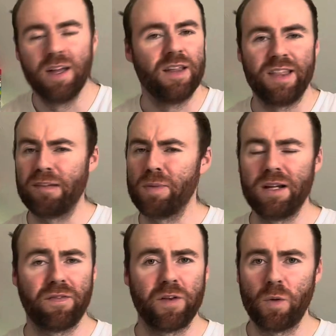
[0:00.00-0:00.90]
There's been a
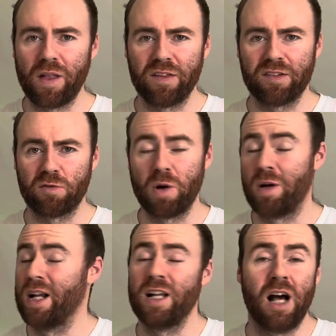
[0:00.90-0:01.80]
few others as well,
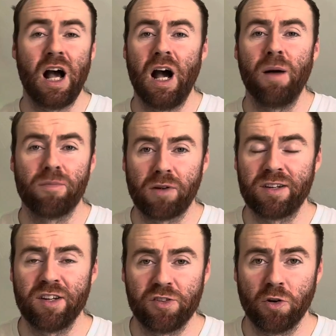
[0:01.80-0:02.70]
and I'm
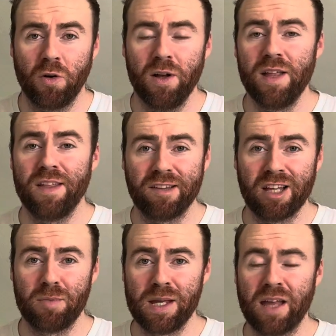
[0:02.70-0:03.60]
pretty sure there's going
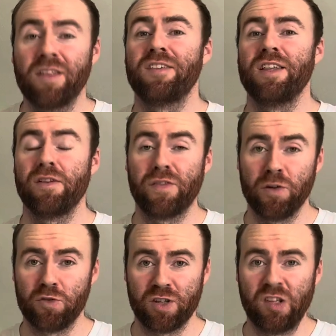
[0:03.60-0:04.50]
to be others in the
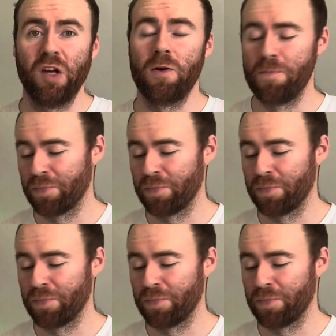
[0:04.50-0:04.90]
future too.